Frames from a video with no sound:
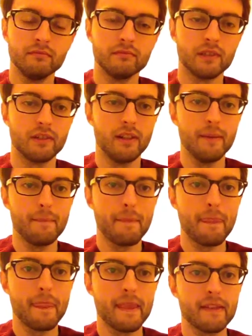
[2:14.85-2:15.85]
Alright,
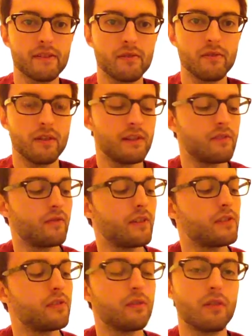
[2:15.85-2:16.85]
so that's the
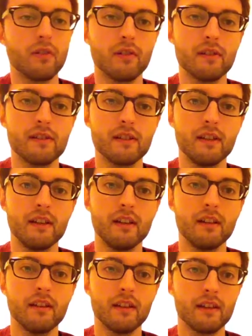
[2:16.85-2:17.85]
first two chords.
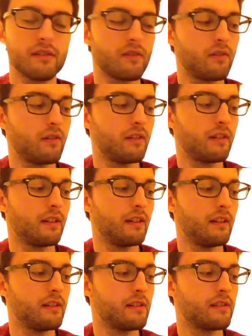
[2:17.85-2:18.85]
The next chord
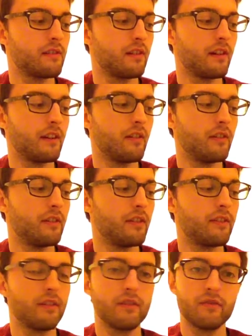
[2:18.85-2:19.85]
is starting on the
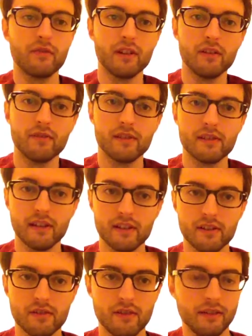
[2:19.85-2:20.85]
3rd fret of the 6th
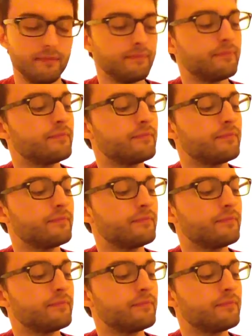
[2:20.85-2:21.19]
string.